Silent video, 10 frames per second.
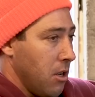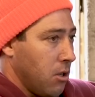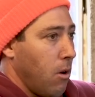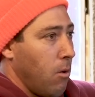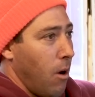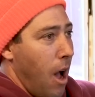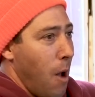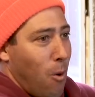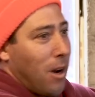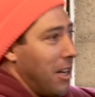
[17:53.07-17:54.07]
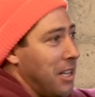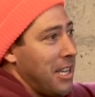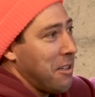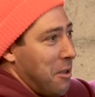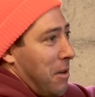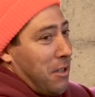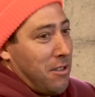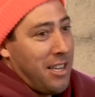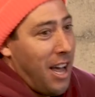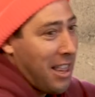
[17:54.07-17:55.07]
So I wanted a Tesla
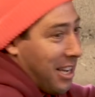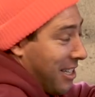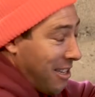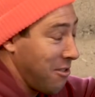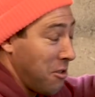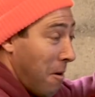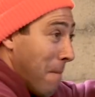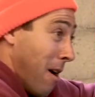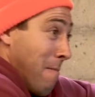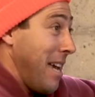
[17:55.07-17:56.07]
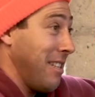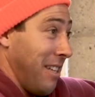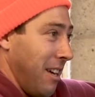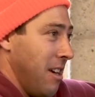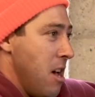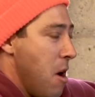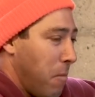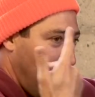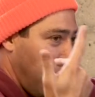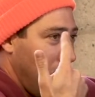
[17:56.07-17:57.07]
because I think Tesla's amazing,
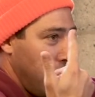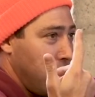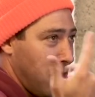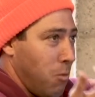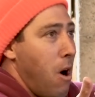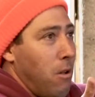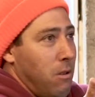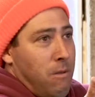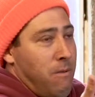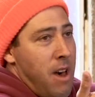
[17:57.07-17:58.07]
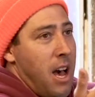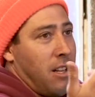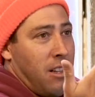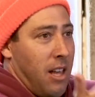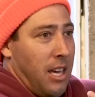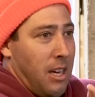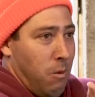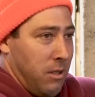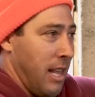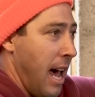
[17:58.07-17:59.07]
but I couldn't swallow the fact that like
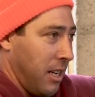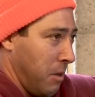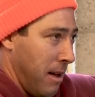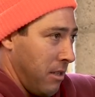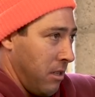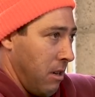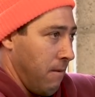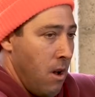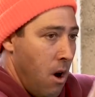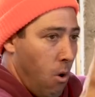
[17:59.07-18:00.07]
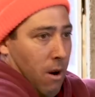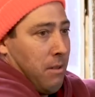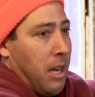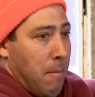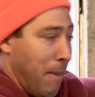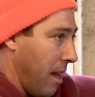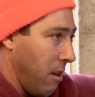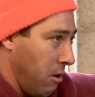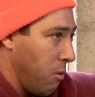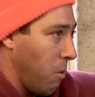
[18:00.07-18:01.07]
it was that expensive or I was gonna buy
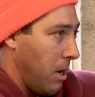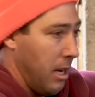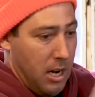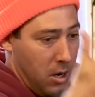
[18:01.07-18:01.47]
a new one